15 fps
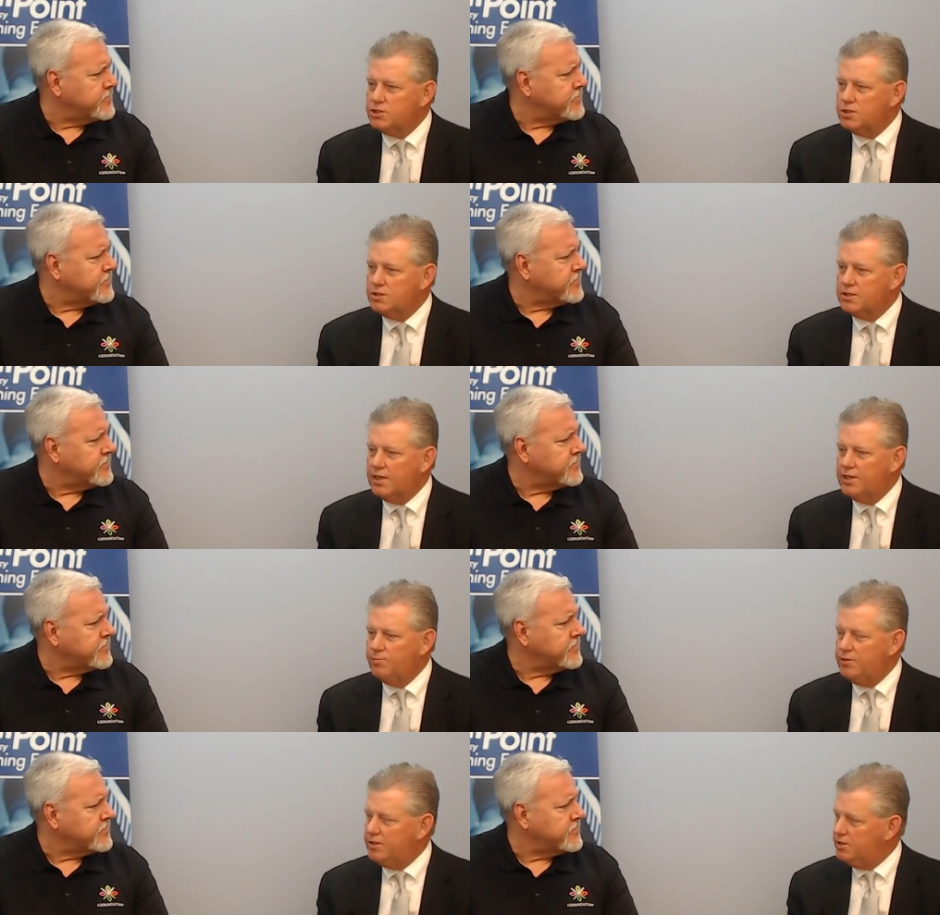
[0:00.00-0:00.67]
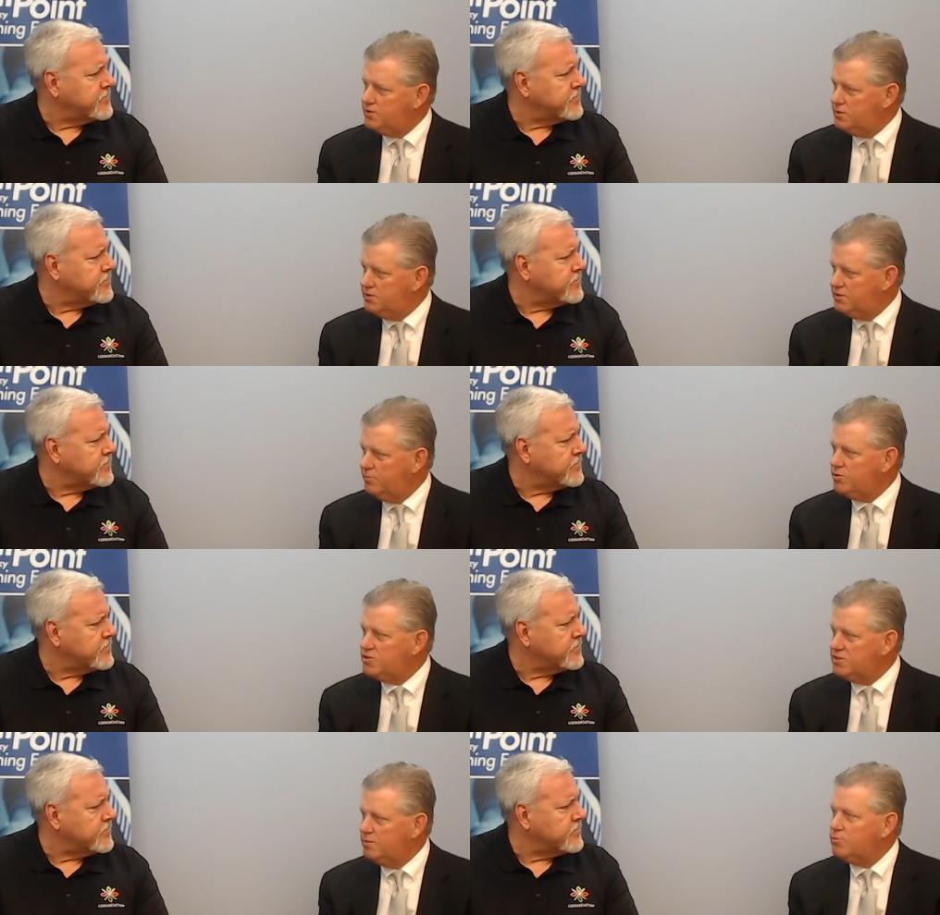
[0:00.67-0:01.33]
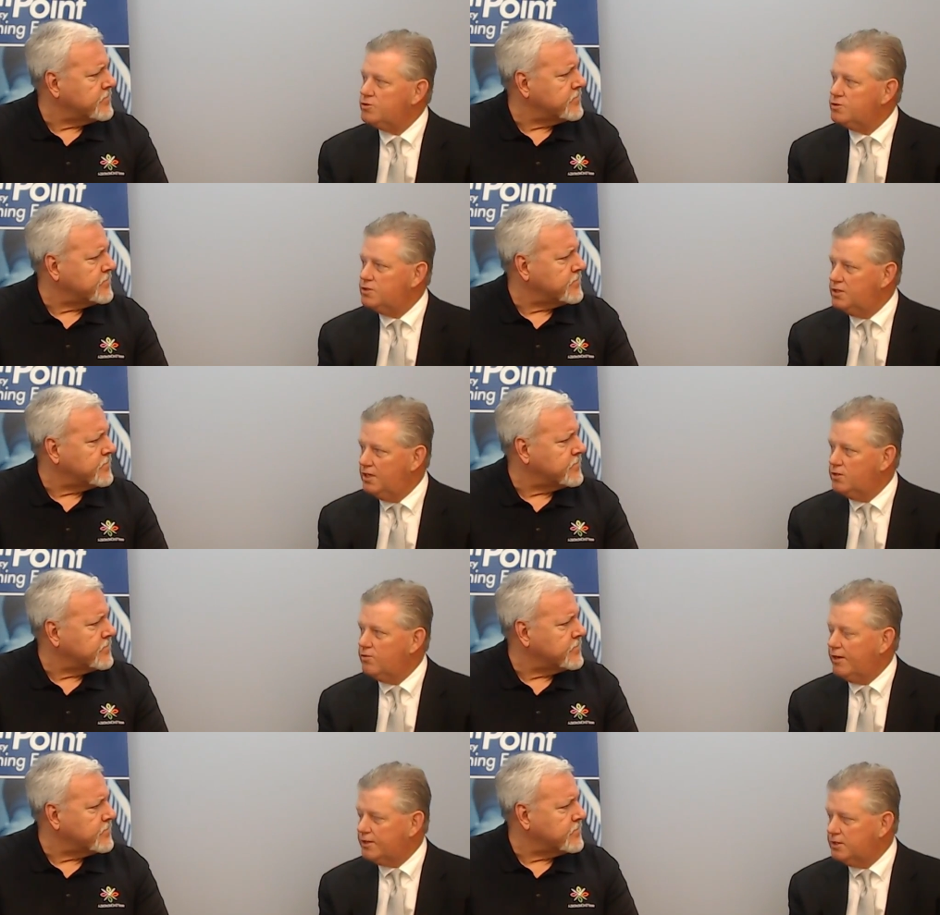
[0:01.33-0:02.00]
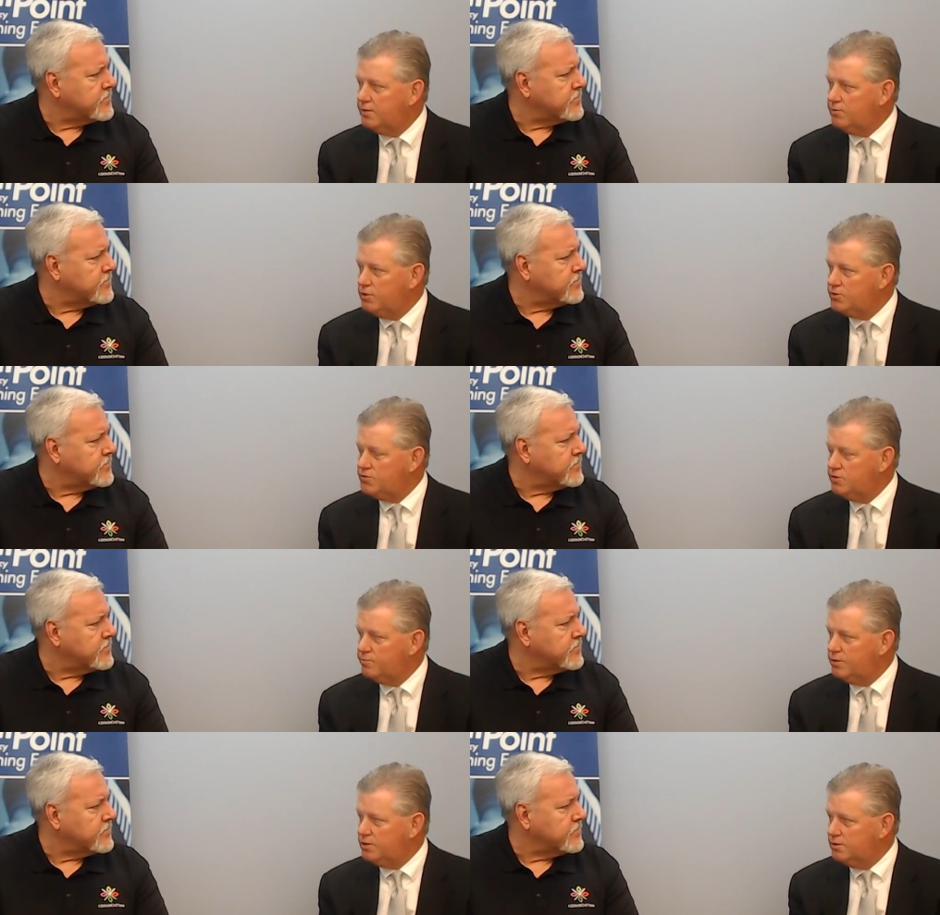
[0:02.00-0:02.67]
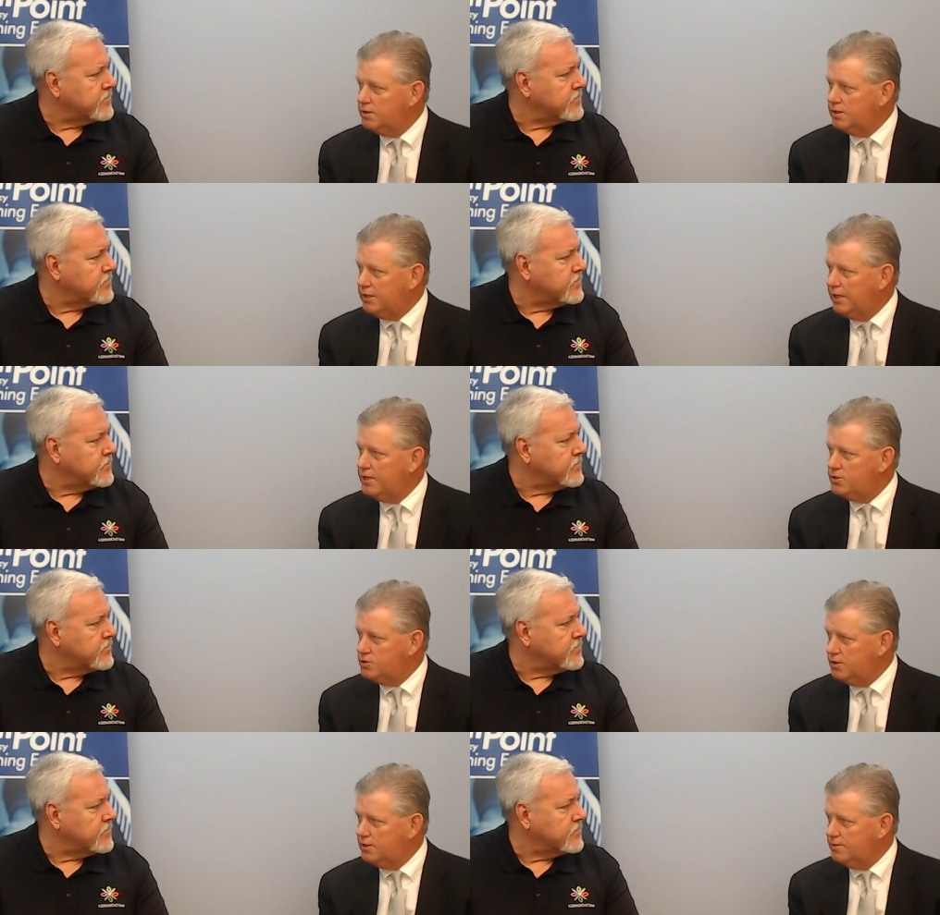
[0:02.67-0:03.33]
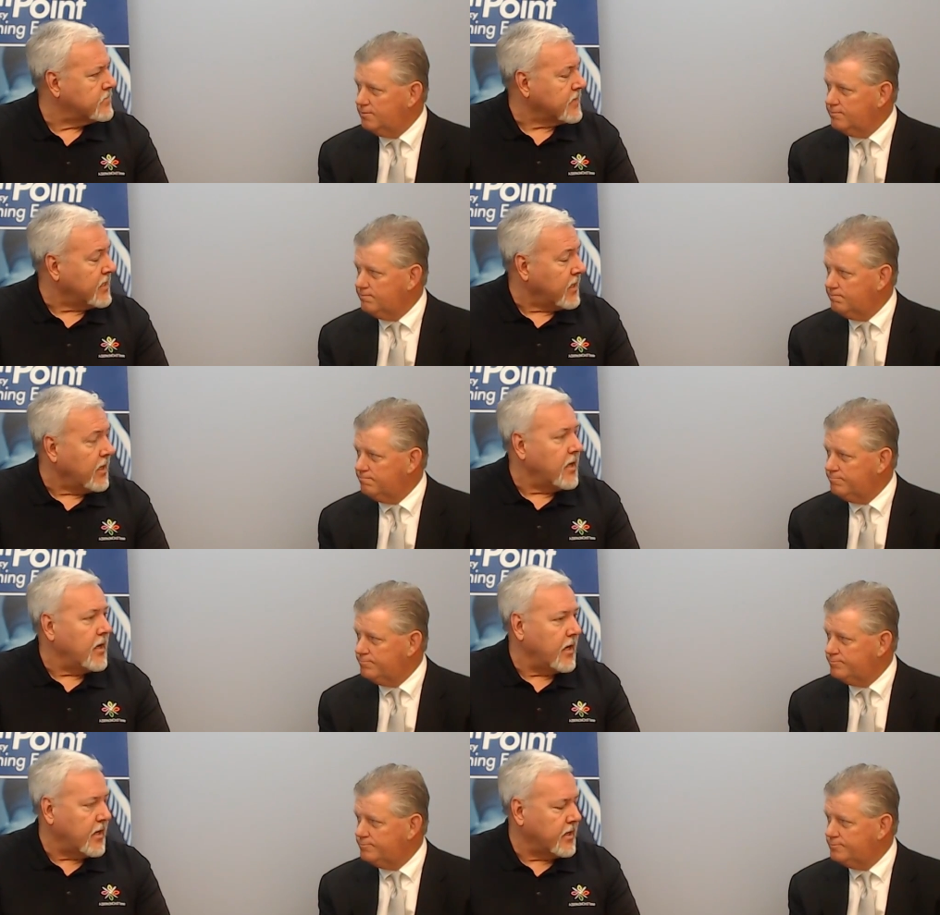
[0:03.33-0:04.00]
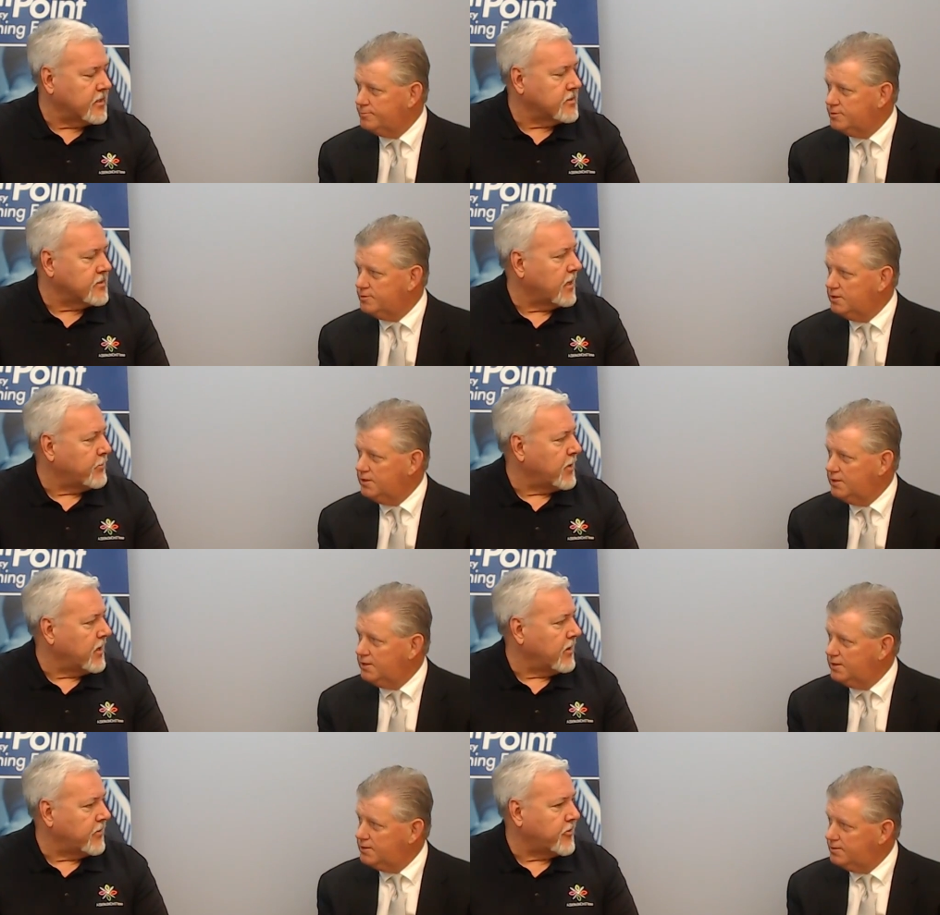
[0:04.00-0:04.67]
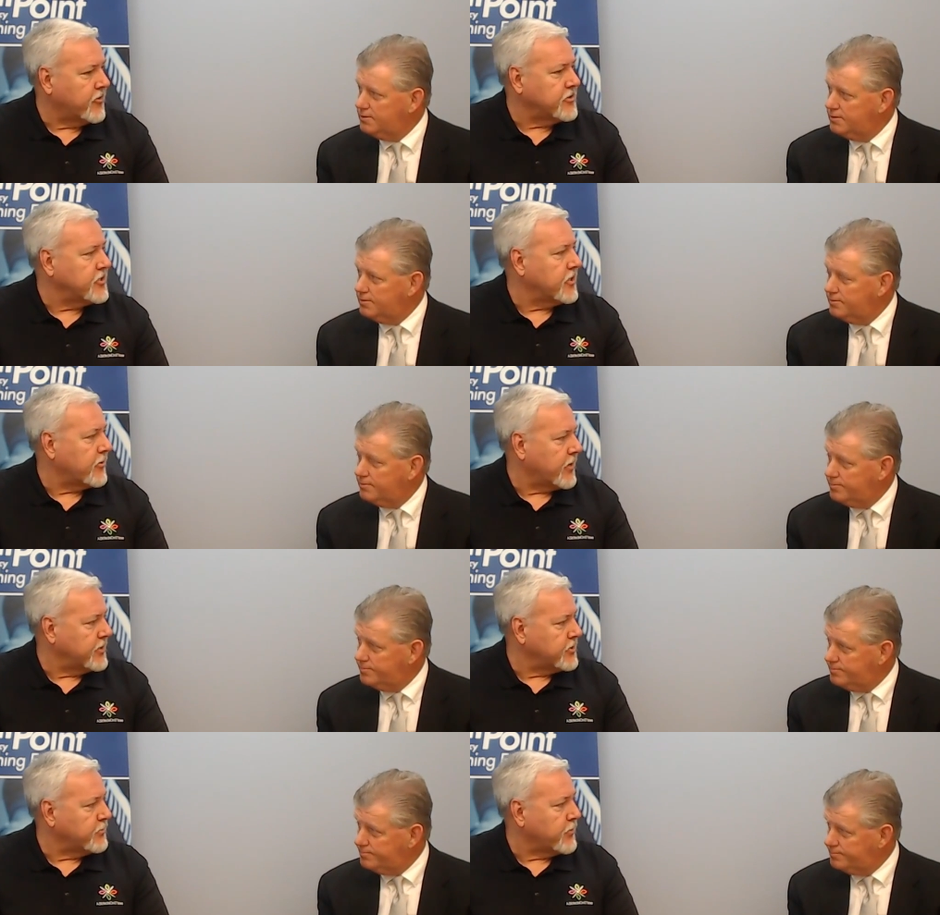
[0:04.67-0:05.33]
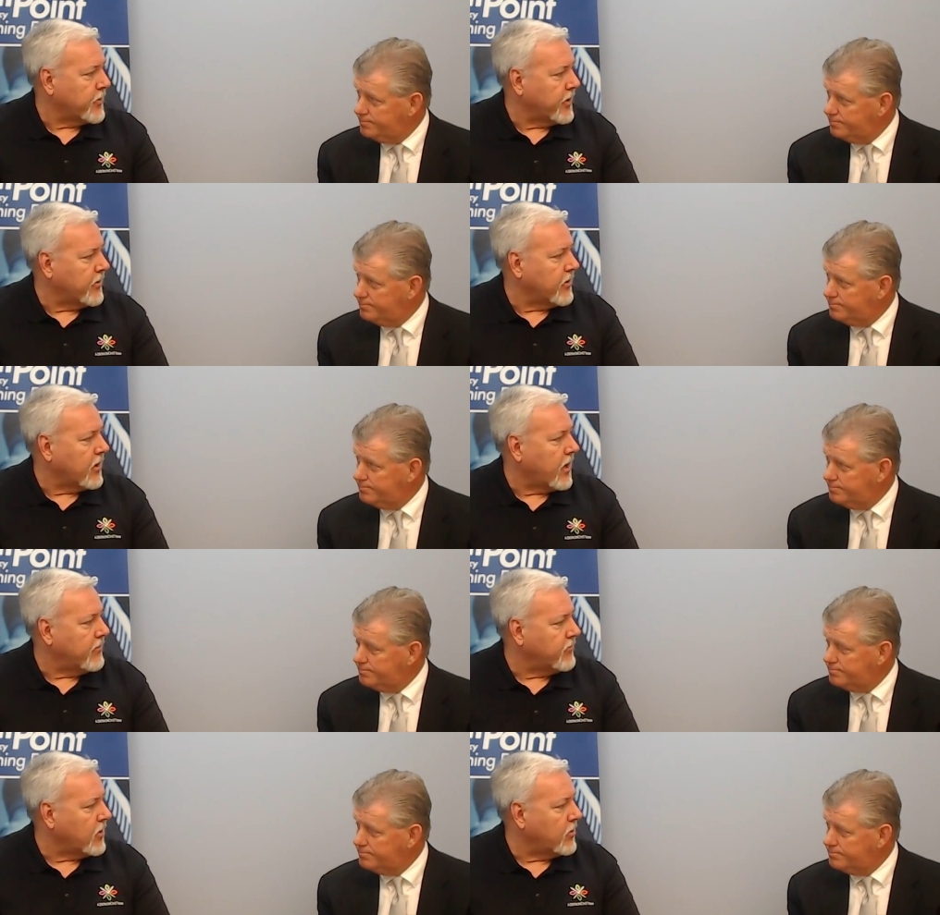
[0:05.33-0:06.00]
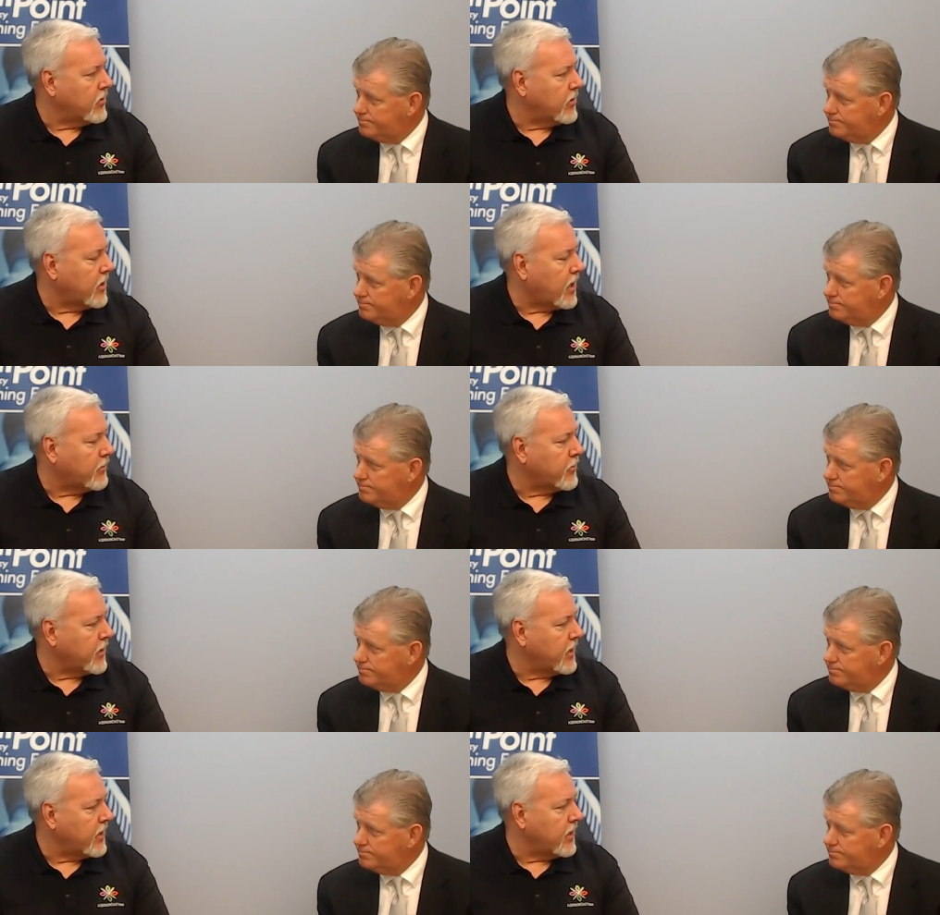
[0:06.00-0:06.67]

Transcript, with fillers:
Speaker 1: in Time because it's somewhat similar to the other activities you've been engaged in.
Speaker 2: It is. I'm a third generation printer. I've owned and operated